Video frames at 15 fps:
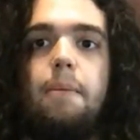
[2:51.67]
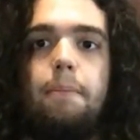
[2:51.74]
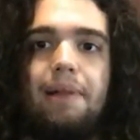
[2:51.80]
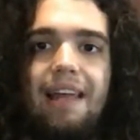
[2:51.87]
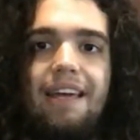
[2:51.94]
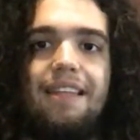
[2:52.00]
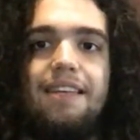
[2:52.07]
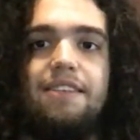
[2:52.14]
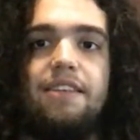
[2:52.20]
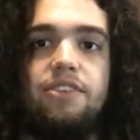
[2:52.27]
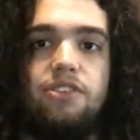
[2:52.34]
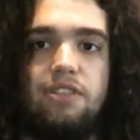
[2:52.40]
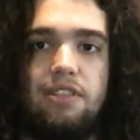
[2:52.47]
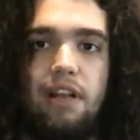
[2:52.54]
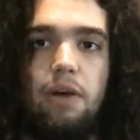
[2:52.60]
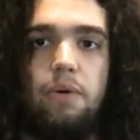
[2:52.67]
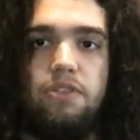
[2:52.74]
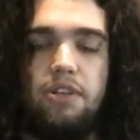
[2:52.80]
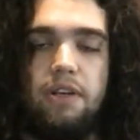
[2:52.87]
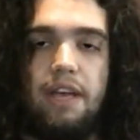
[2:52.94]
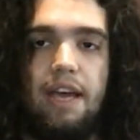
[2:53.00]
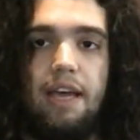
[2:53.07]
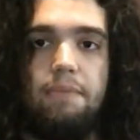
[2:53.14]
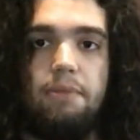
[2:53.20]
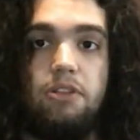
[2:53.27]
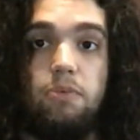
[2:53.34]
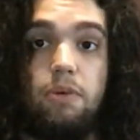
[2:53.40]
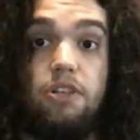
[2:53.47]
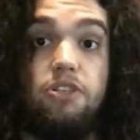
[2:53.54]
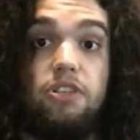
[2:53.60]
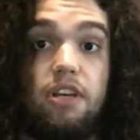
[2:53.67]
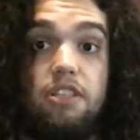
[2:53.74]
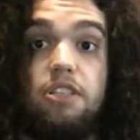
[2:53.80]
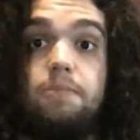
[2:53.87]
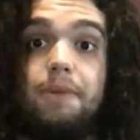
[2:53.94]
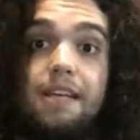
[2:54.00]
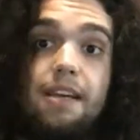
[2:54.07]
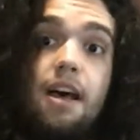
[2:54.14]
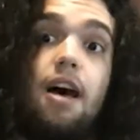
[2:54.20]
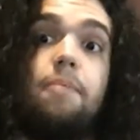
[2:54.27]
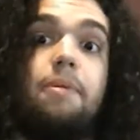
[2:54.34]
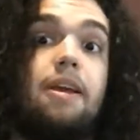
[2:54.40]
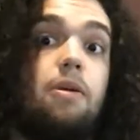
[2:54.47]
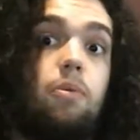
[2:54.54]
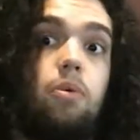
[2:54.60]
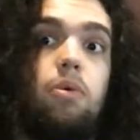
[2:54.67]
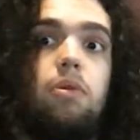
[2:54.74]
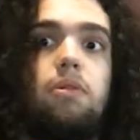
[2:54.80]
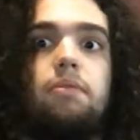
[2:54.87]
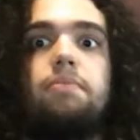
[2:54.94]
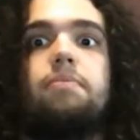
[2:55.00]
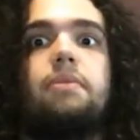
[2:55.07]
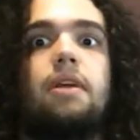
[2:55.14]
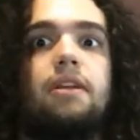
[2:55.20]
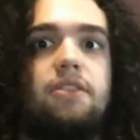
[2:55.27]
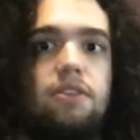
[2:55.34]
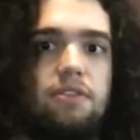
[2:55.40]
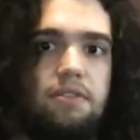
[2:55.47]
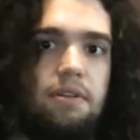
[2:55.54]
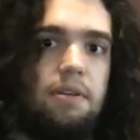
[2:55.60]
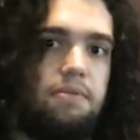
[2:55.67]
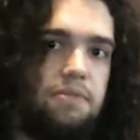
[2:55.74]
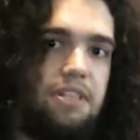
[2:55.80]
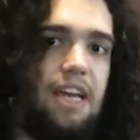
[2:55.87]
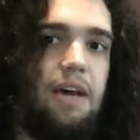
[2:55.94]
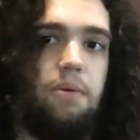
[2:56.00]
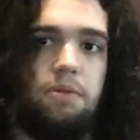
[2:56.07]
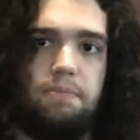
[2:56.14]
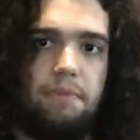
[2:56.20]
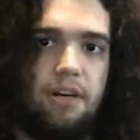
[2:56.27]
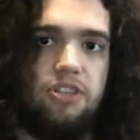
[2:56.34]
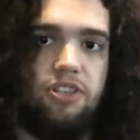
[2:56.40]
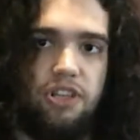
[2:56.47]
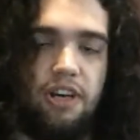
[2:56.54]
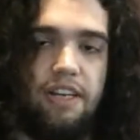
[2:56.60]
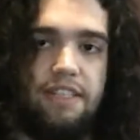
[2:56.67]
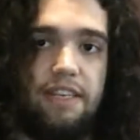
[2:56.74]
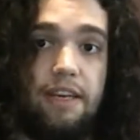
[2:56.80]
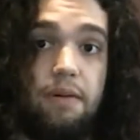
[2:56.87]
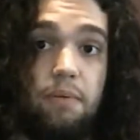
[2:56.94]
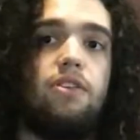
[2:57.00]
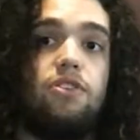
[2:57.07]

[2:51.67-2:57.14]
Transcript: Play this as slow as you can, because when you start to speed it up, it will sound much tighter.